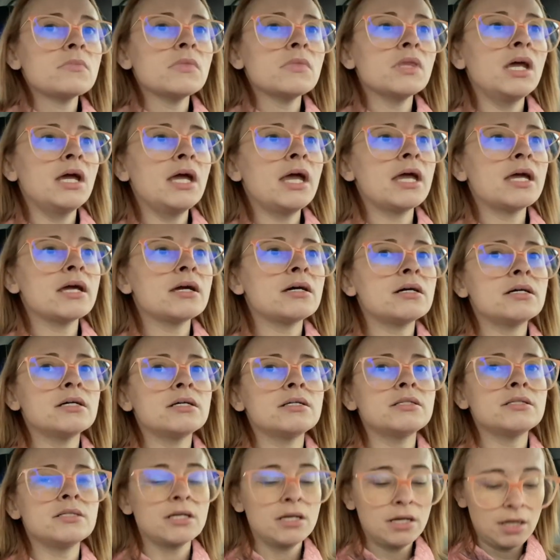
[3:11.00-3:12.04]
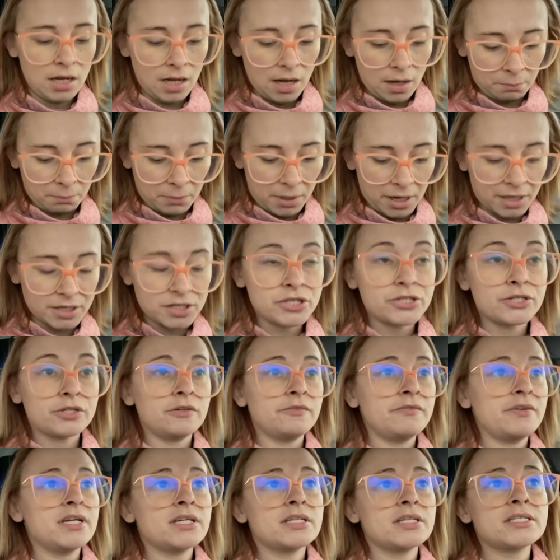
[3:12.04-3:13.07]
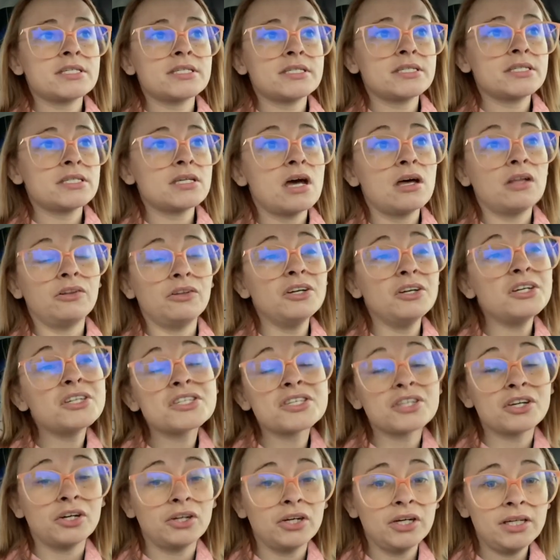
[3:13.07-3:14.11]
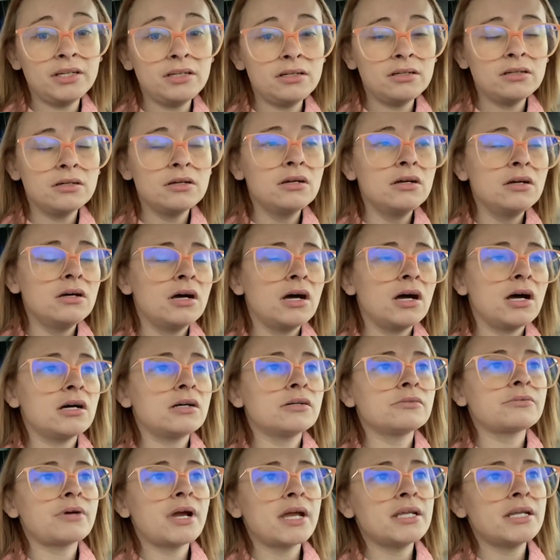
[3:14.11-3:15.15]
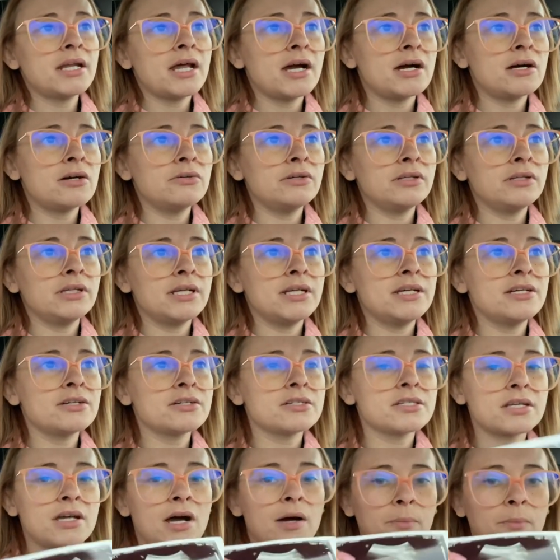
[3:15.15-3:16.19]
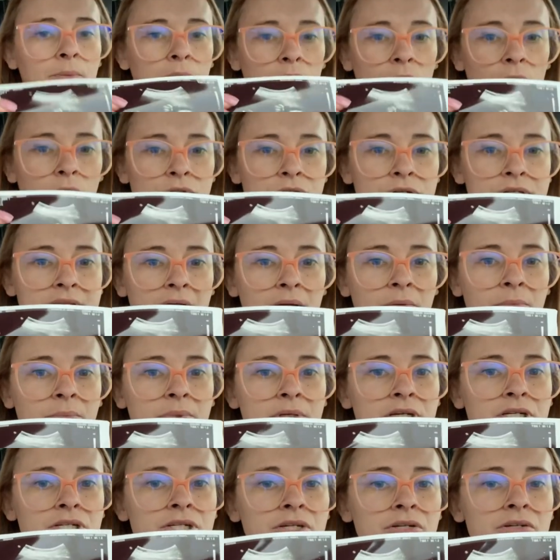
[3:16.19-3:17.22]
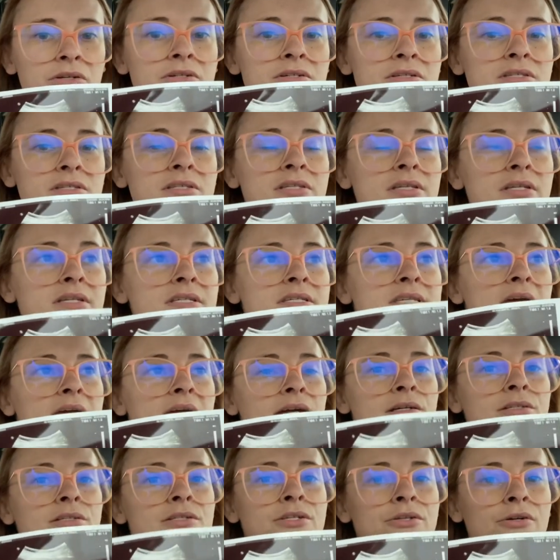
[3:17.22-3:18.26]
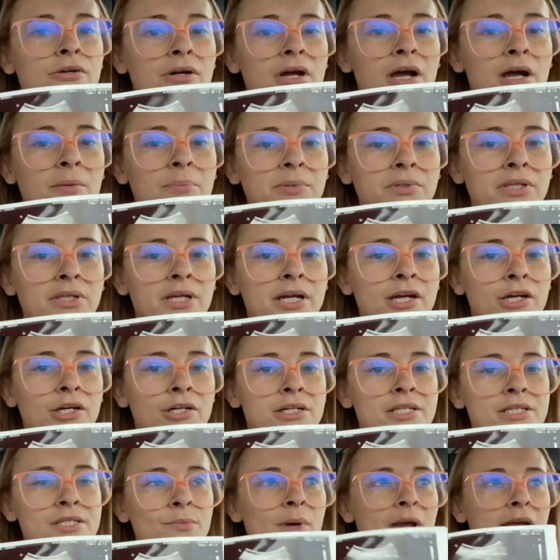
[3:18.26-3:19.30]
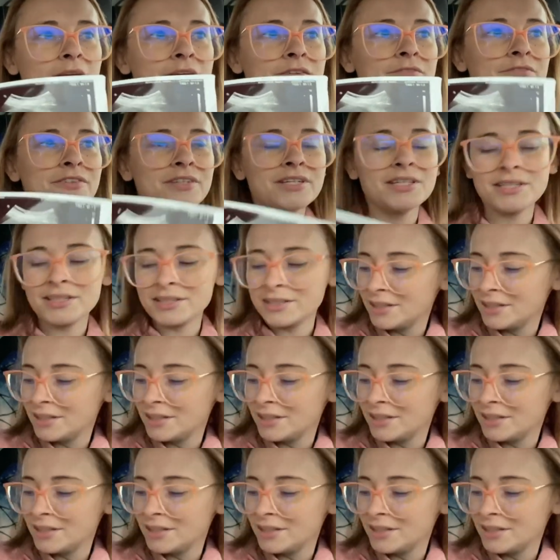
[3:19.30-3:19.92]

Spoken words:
and my cervix looks good right now. And here's a couple ultrasound pictures. His hands are up in there, he's waving.